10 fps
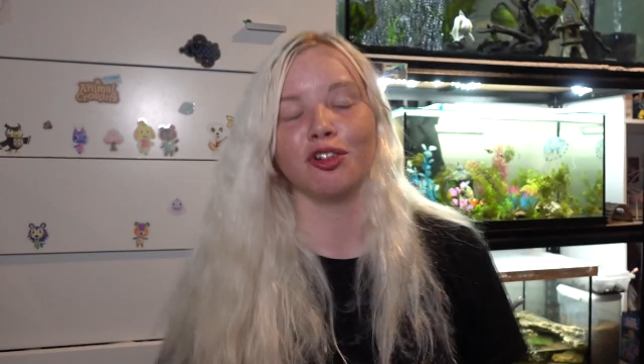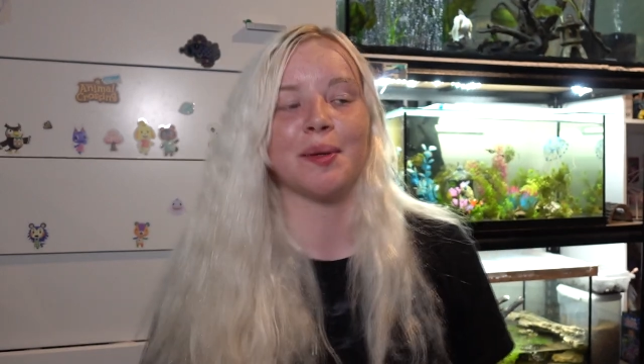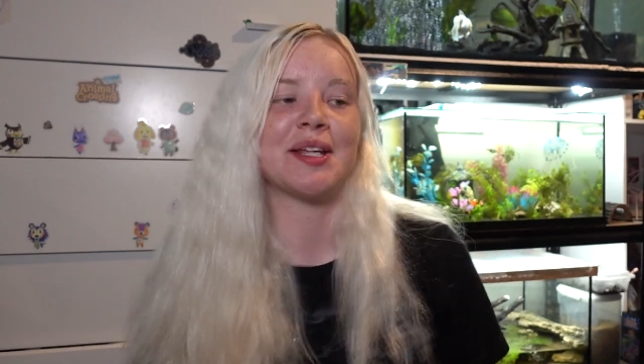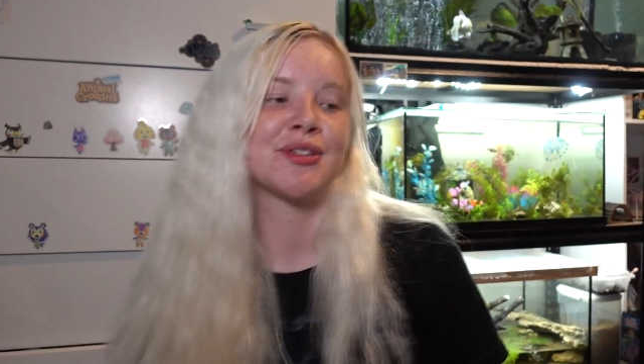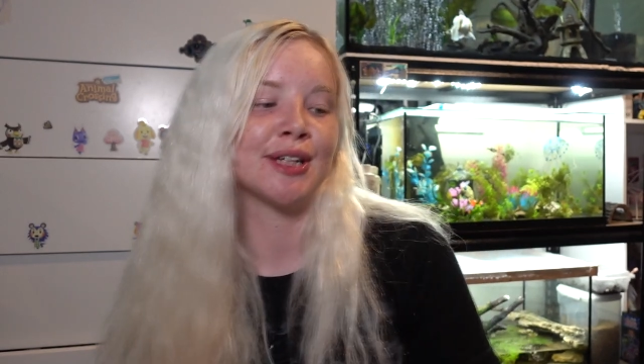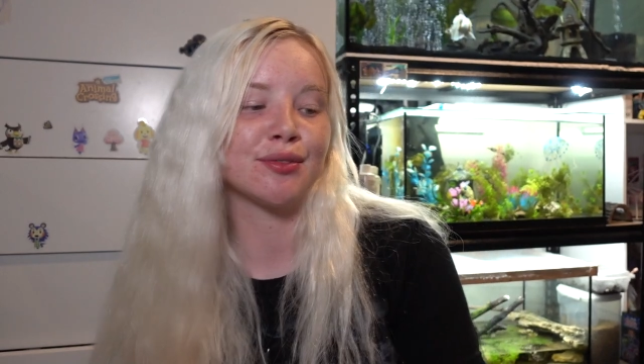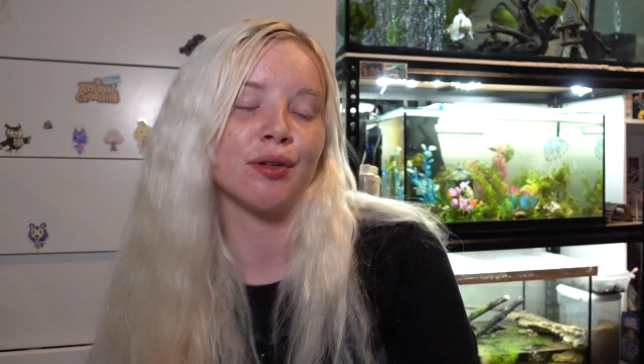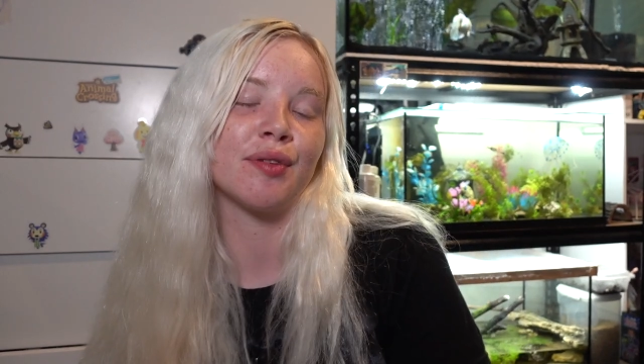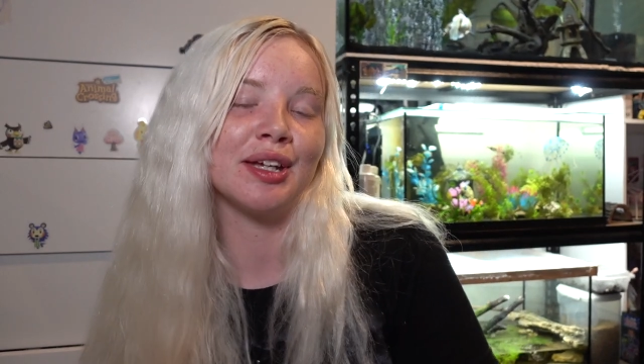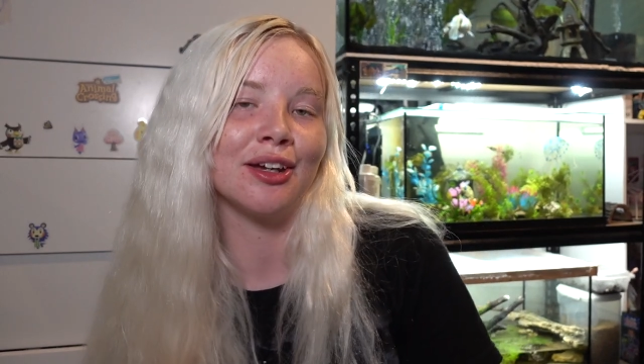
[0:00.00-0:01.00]
will be
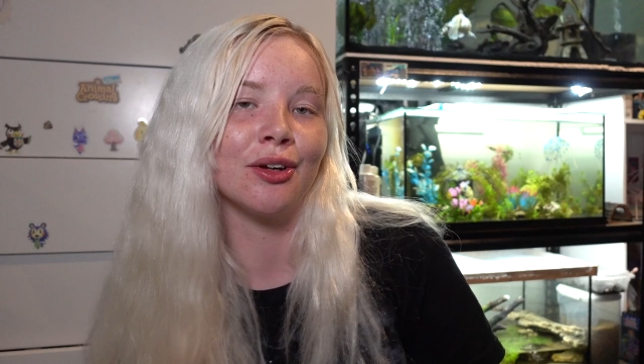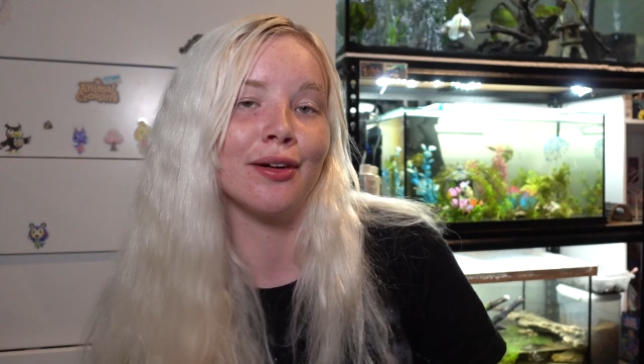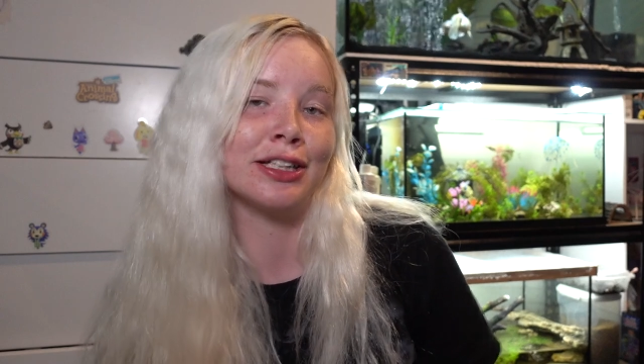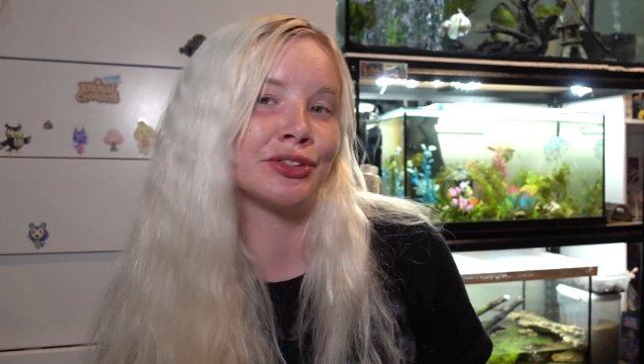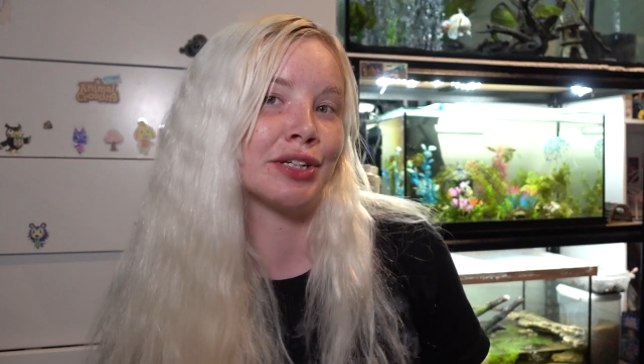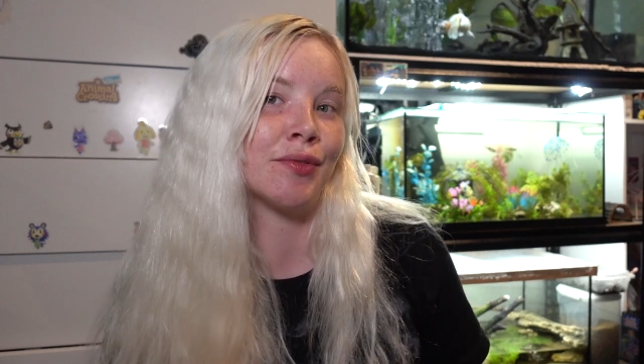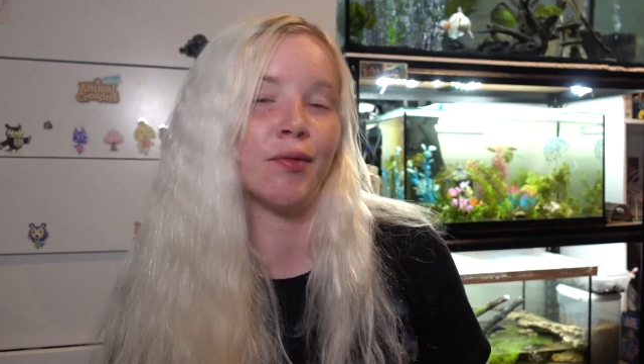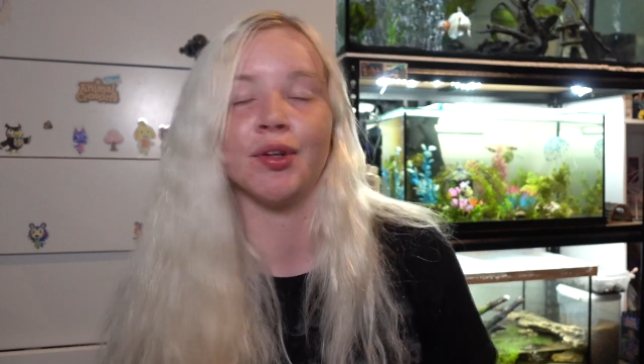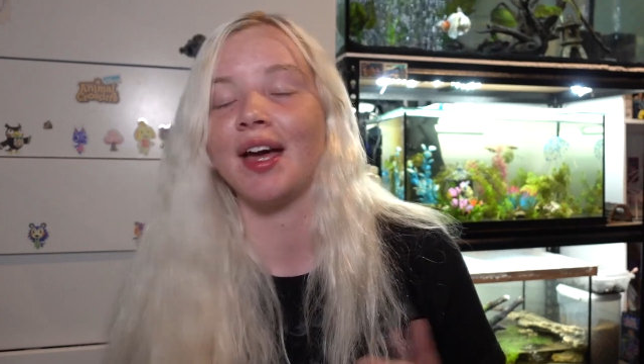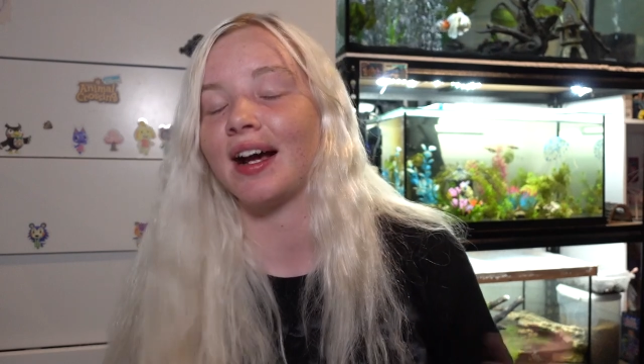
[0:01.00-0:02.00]
stressful for you and
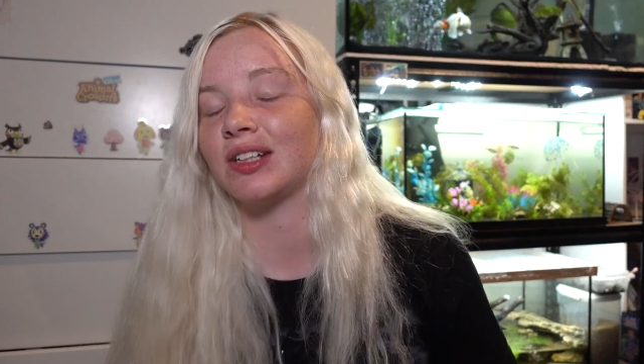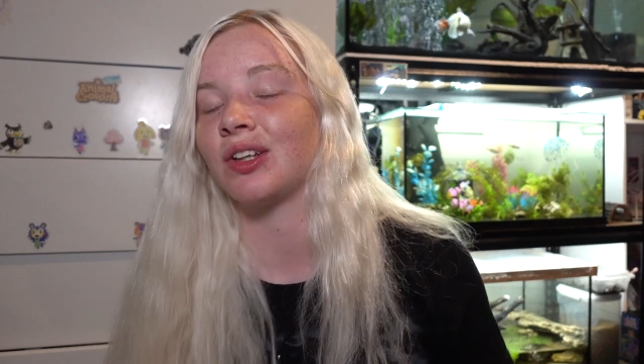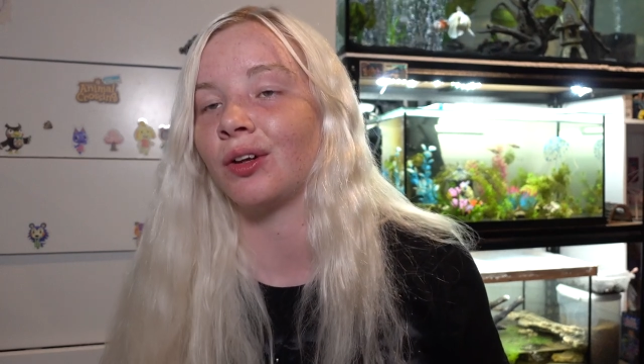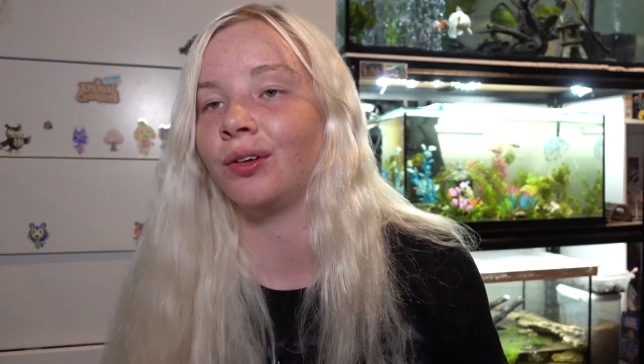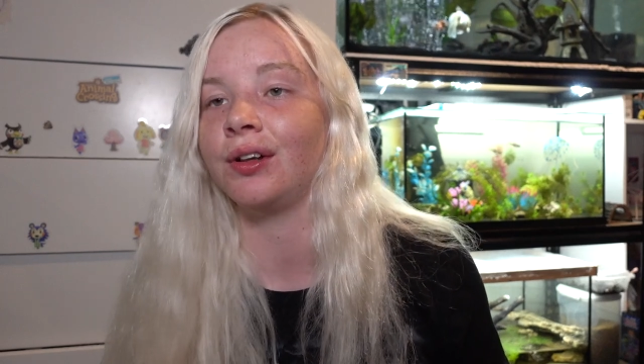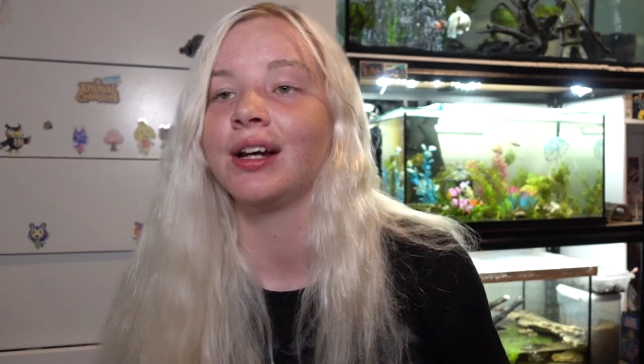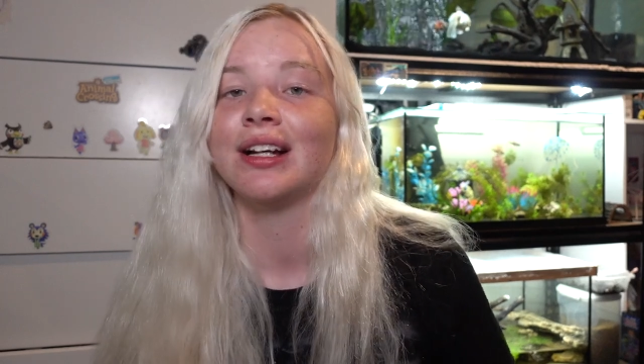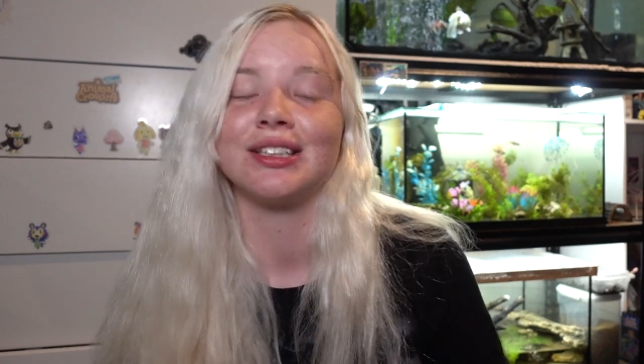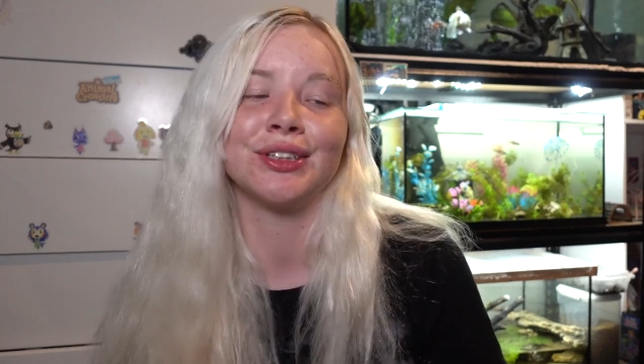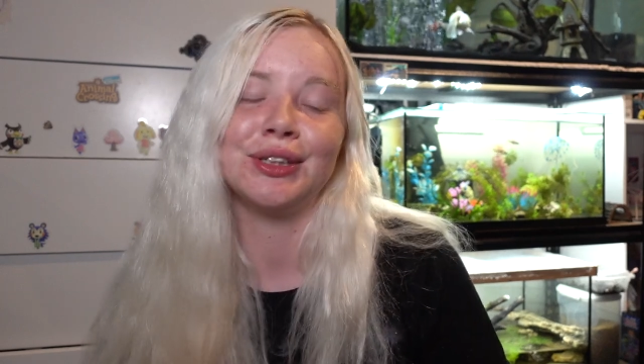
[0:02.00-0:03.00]
stressful for your axolotl,
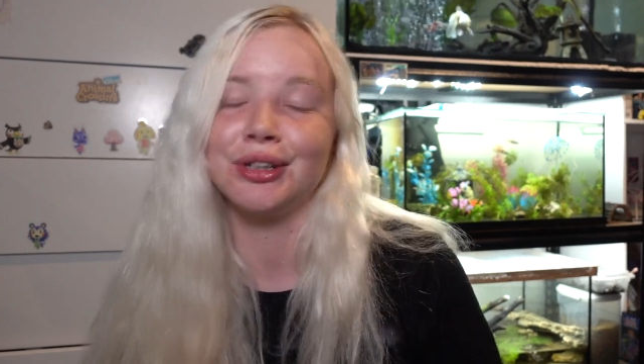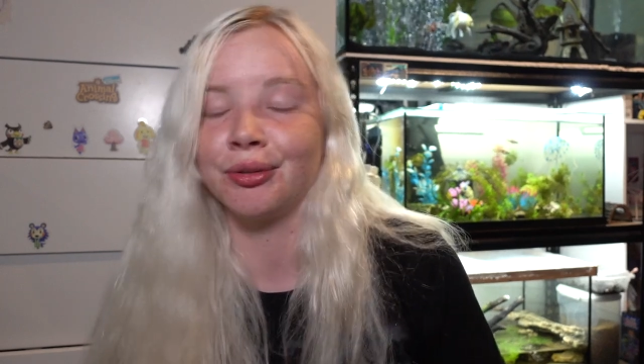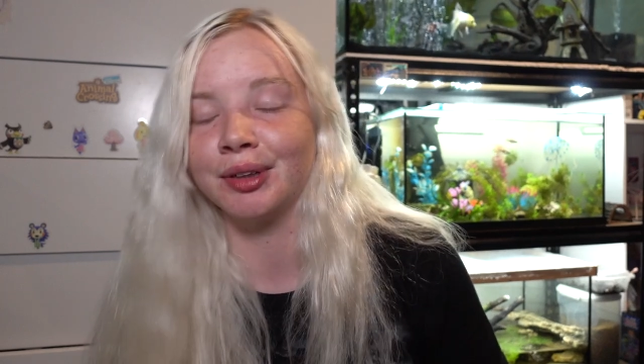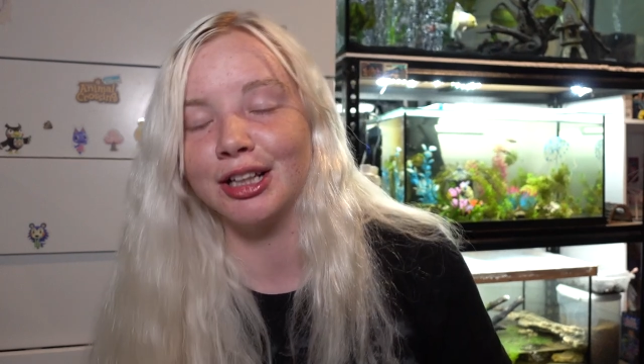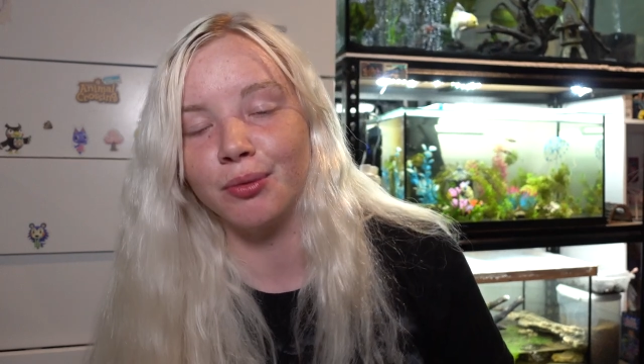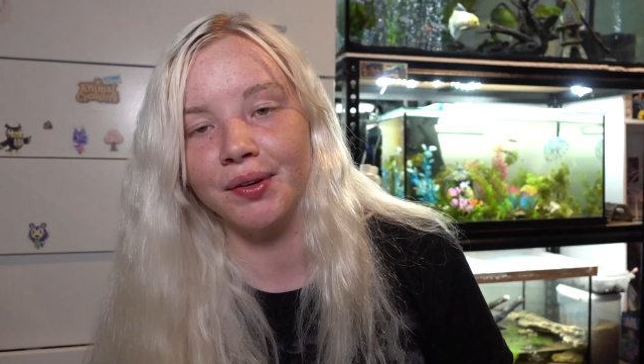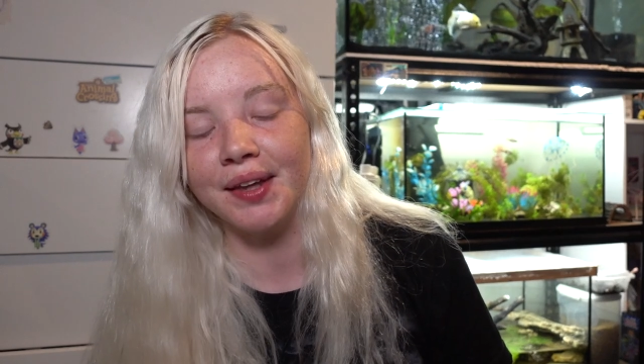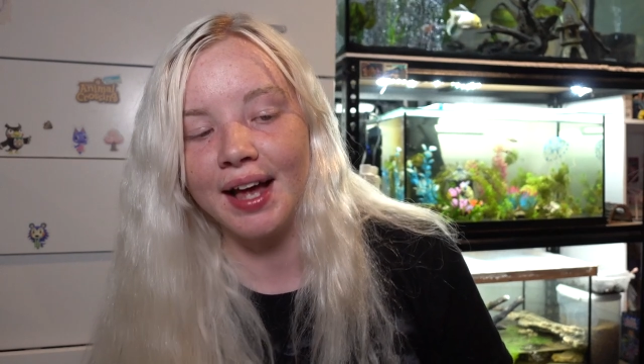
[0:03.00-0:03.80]
so you don't really want